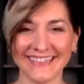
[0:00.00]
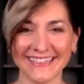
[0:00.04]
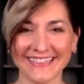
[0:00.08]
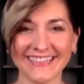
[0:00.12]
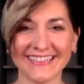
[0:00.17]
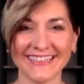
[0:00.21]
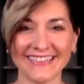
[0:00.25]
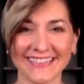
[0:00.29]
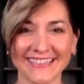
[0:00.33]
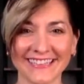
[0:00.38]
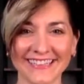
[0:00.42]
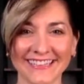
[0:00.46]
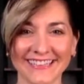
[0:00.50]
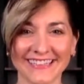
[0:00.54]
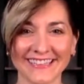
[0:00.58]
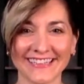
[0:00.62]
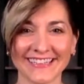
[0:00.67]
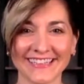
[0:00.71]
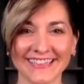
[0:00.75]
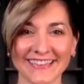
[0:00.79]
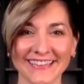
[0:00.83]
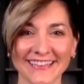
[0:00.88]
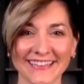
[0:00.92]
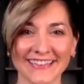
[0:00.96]

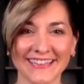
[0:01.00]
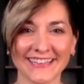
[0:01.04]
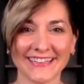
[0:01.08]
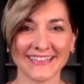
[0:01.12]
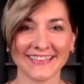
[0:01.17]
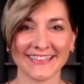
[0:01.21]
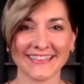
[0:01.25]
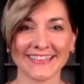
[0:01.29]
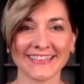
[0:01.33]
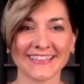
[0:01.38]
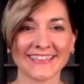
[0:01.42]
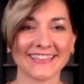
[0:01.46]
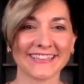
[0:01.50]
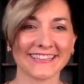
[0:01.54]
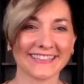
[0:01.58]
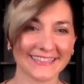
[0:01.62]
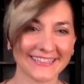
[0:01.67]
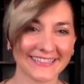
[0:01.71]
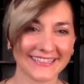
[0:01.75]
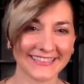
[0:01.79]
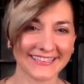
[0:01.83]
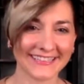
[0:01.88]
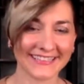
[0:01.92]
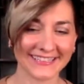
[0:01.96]

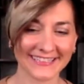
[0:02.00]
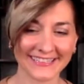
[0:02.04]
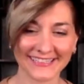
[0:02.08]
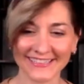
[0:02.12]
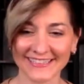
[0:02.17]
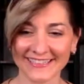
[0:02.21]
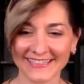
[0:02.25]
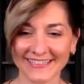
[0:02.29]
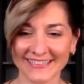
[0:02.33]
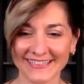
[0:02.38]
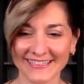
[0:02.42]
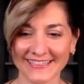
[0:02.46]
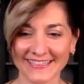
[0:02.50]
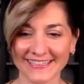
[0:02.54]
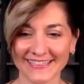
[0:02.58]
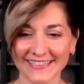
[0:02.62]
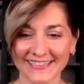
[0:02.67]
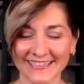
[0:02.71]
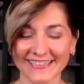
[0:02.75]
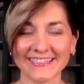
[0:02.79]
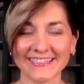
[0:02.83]
This person isn't speaking.